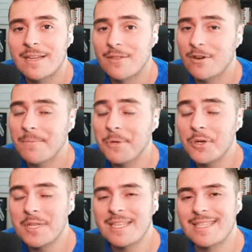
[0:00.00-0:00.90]
their
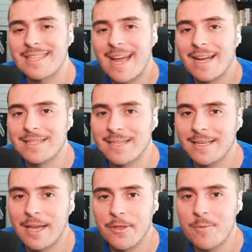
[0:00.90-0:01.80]
abilities stack
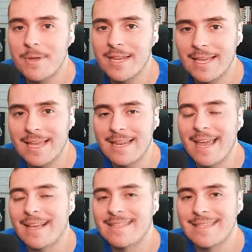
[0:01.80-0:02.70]
together, meaning in
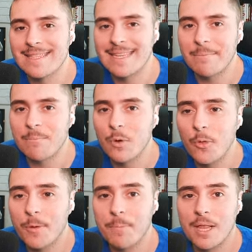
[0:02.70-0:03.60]
essence it
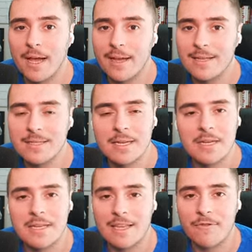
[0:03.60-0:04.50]
multiplies
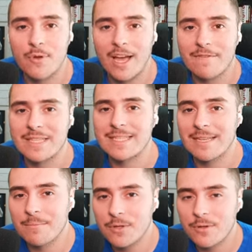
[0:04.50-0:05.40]
if you have
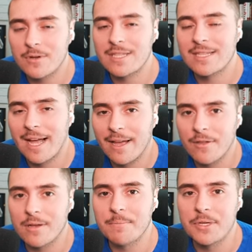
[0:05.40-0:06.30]
similar
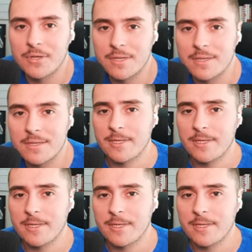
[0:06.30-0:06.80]
style abilities.